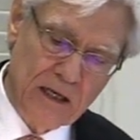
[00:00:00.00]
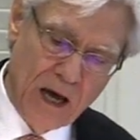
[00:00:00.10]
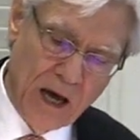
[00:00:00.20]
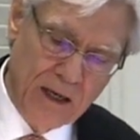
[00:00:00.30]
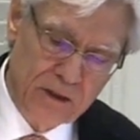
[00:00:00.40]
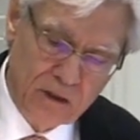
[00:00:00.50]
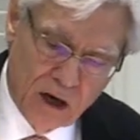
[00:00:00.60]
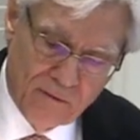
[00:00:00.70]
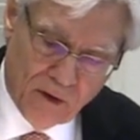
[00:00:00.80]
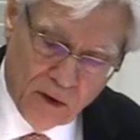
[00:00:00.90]
knowledge
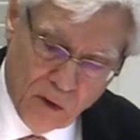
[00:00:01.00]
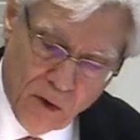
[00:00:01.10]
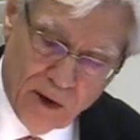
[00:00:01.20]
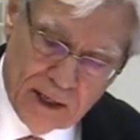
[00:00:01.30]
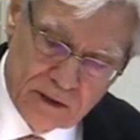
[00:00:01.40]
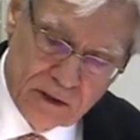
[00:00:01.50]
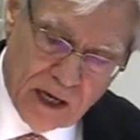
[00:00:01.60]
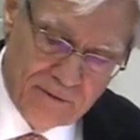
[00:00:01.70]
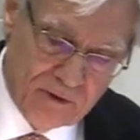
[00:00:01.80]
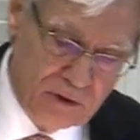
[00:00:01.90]
of our Lord and
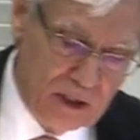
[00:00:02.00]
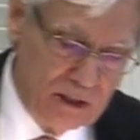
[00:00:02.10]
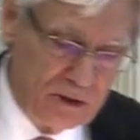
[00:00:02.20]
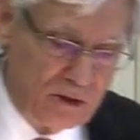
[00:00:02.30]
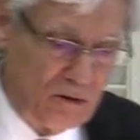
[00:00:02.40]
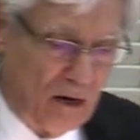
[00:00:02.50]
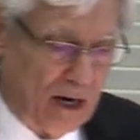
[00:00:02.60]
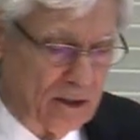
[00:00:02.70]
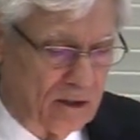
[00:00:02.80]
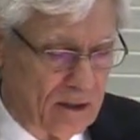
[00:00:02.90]
Savior Jesus
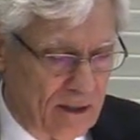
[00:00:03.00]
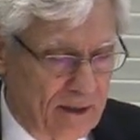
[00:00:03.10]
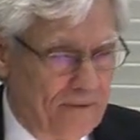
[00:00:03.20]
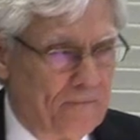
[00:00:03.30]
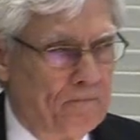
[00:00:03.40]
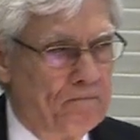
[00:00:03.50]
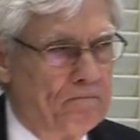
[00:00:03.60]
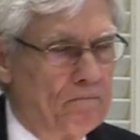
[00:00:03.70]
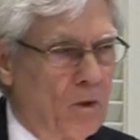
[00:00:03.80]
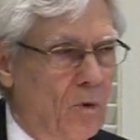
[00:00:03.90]
Christ.
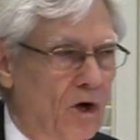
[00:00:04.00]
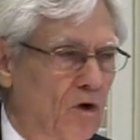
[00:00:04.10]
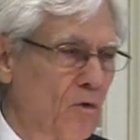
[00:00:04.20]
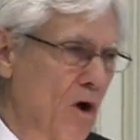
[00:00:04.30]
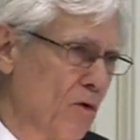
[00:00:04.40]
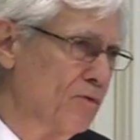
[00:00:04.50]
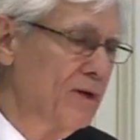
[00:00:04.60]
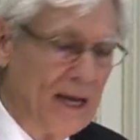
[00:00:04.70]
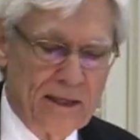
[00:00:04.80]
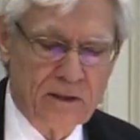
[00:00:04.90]
Well, growth
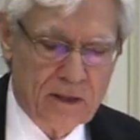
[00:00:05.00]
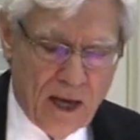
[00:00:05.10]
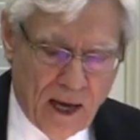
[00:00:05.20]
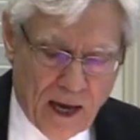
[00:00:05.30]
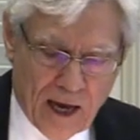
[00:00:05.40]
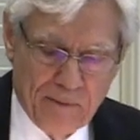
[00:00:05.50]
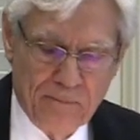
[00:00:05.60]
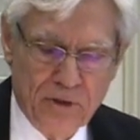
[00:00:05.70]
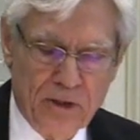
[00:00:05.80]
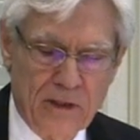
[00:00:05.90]
takes time.
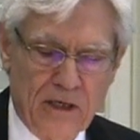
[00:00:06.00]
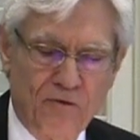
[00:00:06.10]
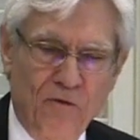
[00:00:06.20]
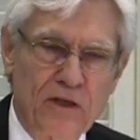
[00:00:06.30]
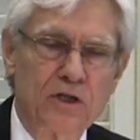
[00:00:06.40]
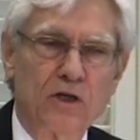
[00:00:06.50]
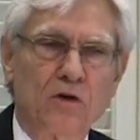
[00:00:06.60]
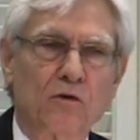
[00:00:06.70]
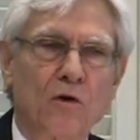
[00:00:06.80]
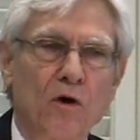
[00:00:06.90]
Just as physical
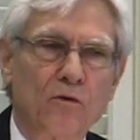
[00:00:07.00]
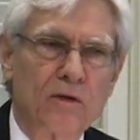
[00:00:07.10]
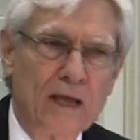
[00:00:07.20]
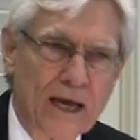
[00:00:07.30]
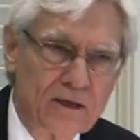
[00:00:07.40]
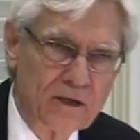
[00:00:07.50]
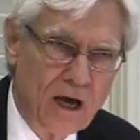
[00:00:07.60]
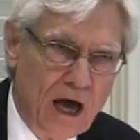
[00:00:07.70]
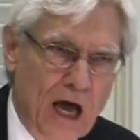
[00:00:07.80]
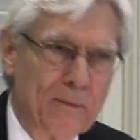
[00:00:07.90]
growth takes
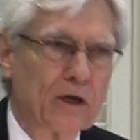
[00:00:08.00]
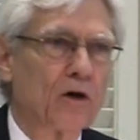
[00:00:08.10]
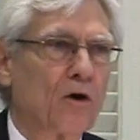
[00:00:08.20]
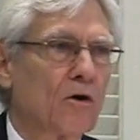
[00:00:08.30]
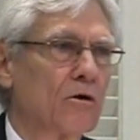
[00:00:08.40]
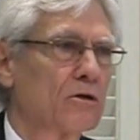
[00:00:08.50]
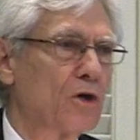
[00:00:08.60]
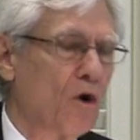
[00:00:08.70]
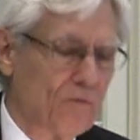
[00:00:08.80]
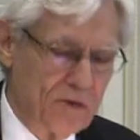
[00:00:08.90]
time and occurs
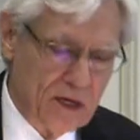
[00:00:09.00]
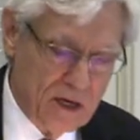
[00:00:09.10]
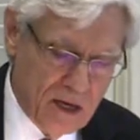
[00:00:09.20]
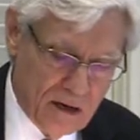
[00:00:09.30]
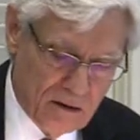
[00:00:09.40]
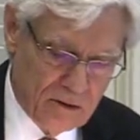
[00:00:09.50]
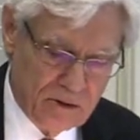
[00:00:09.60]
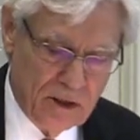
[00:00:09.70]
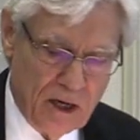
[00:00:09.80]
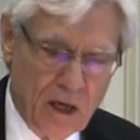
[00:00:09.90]
over the
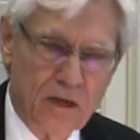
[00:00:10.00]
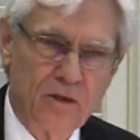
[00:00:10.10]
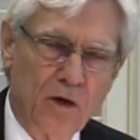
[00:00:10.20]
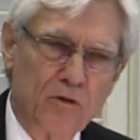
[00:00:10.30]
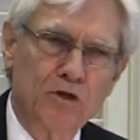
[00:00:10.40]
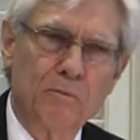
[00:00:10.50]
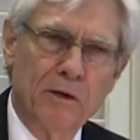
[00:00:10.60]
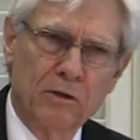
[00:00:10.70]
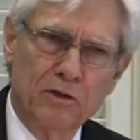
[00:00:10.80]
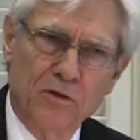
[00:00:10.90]
years, so
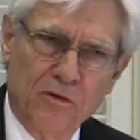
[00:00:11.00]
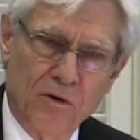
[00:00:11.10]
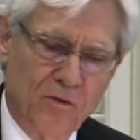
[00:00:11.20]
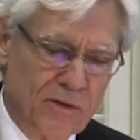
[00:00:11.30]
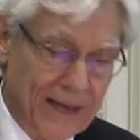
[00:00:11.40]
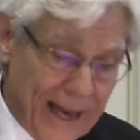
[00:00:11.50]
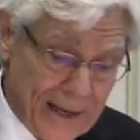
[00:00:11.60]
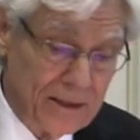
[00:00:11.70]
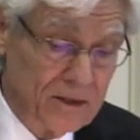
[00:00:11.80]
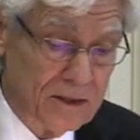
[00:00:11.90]
spiritual growth
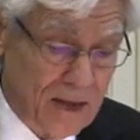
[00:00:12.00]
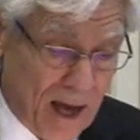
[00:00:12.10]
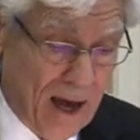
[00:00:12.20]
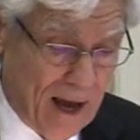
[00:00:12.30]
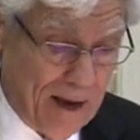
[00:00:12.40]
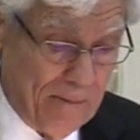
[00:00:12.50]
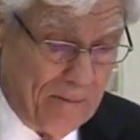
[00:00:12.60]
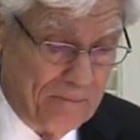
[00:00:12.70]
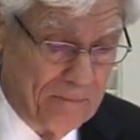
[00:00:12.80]
takes time.